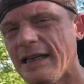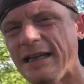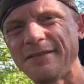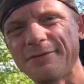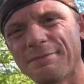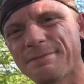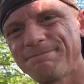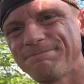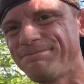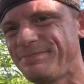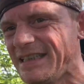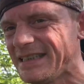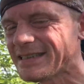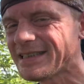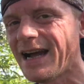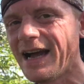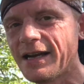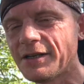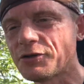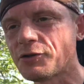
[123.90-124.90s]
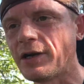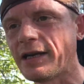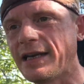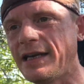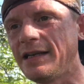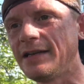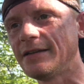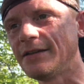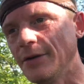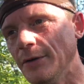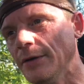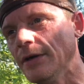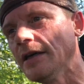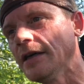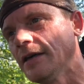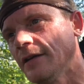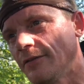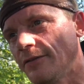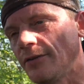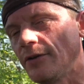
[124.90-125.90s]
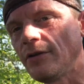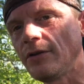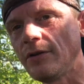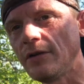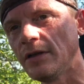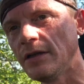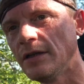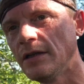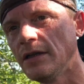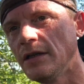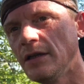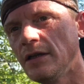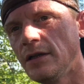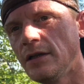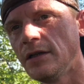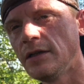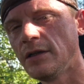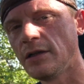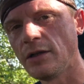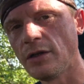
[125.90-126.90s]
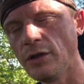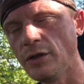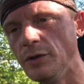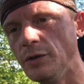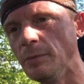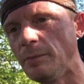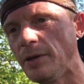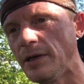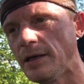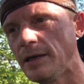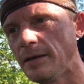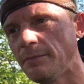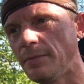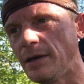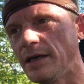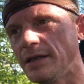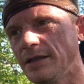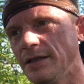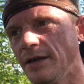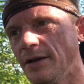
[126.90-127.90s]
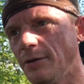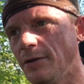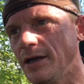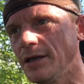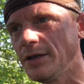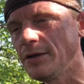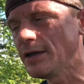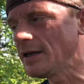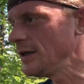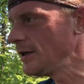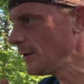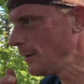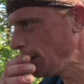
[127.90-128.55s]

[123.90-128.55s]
it's kind of tricky to do a full loop, but you know what? You can